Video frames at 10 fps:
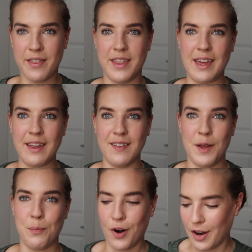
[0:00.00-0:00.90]
the
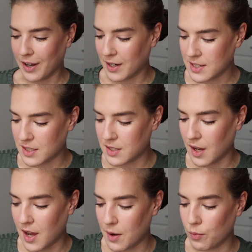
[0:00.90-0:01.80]
lip product because
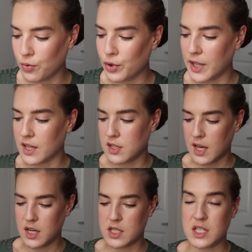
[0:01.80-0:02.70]
I'm really
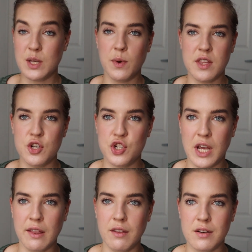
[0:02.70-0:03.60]
excited to see what this
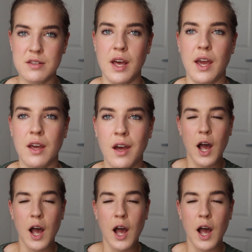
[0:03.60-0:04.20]
shade looks like.